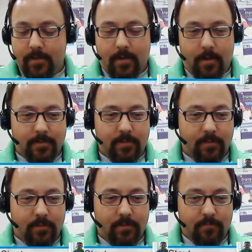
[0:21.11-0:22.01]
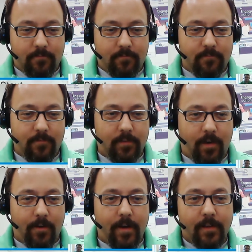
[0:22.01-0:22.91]
because it's
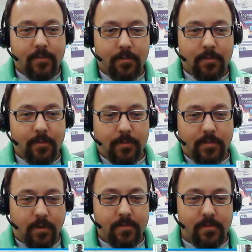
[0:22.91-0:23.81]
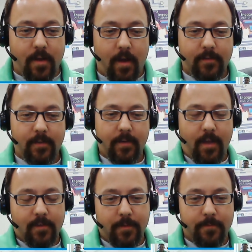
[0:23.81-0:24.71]
our answer to structured content and
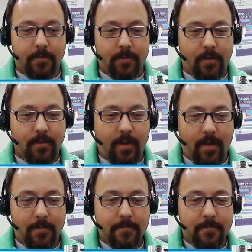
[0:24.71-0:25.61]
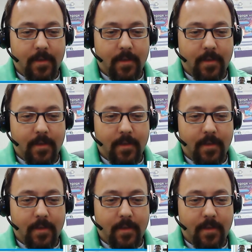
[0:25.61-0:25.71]
has been for a long time.